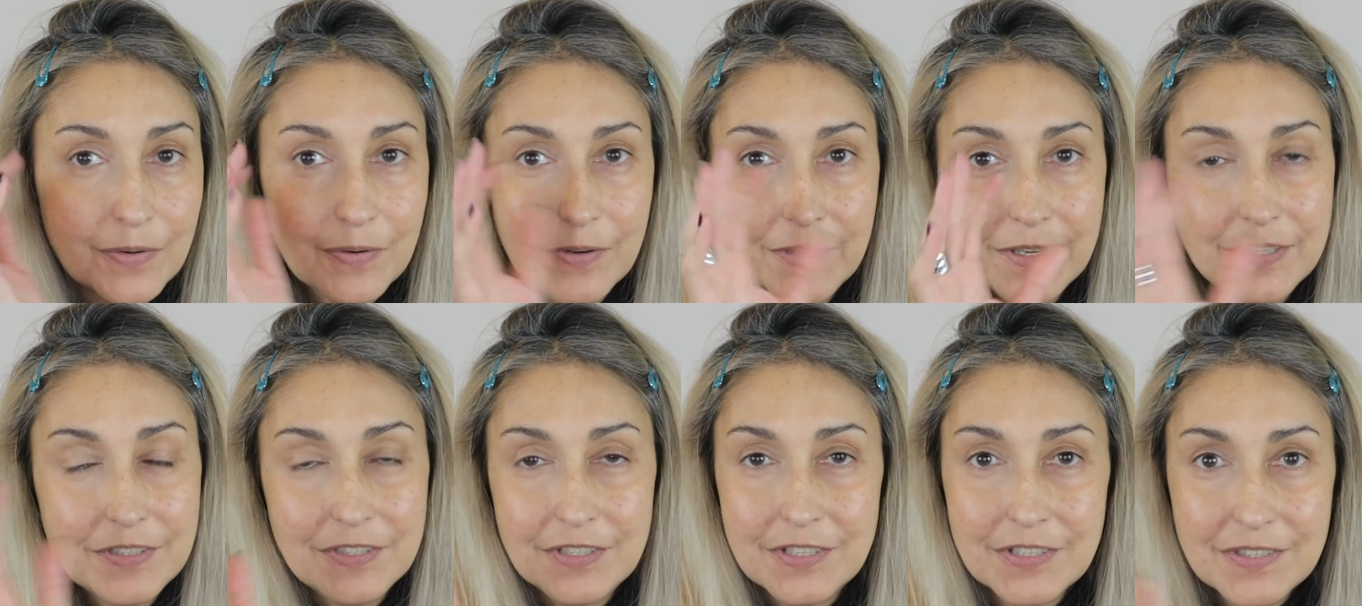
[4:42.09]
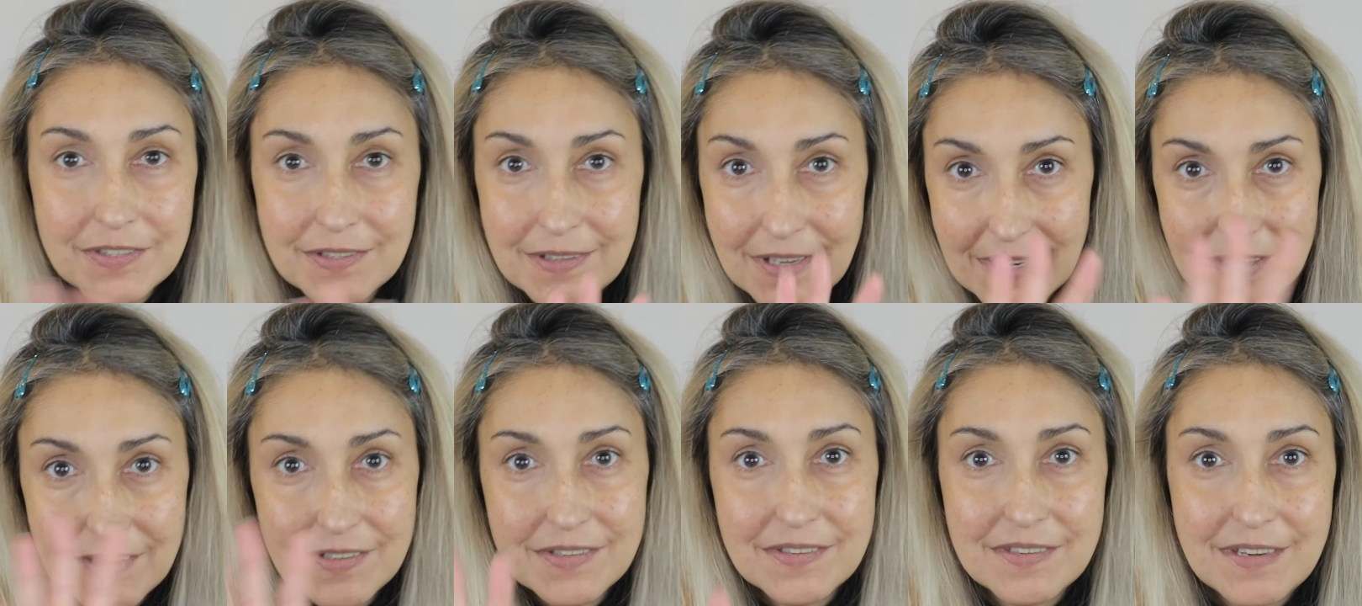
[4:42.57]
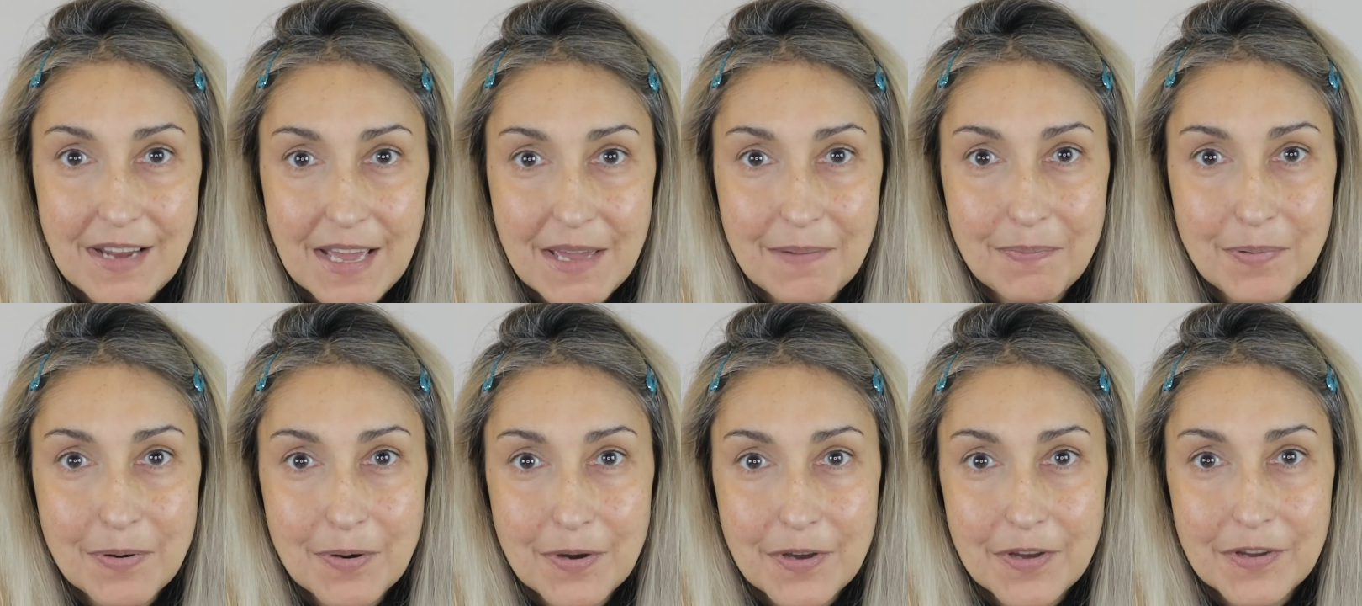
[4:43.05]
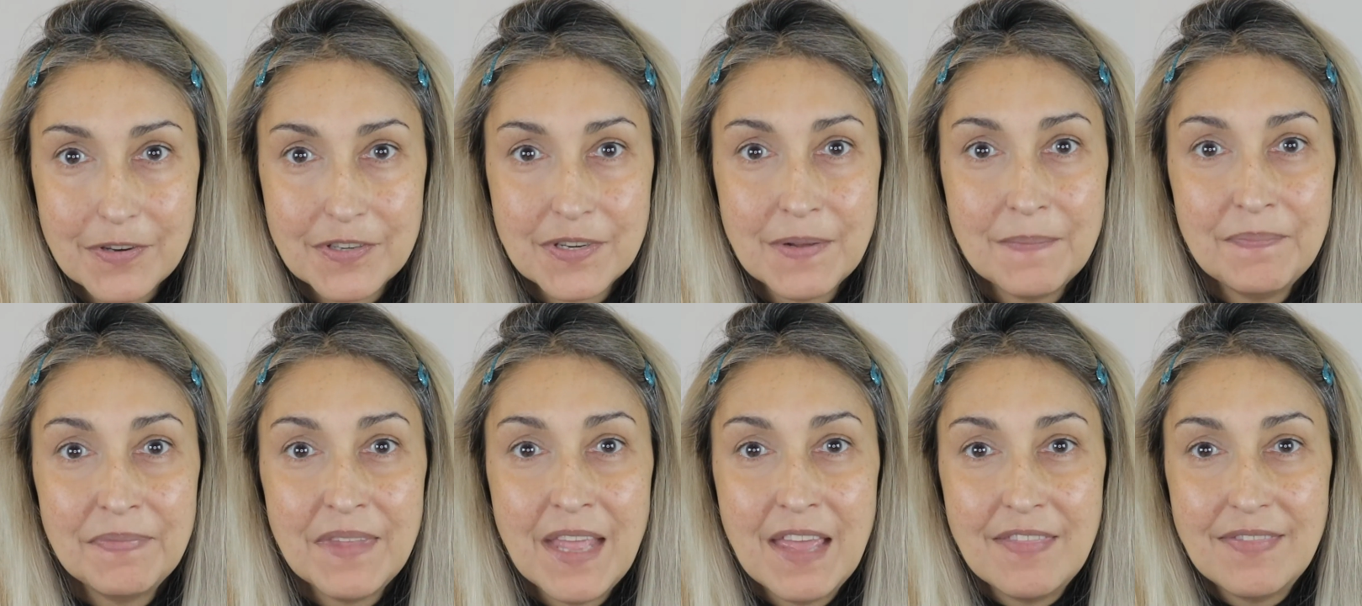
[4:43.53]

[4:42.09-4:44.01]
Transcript: corner is just going to stay put.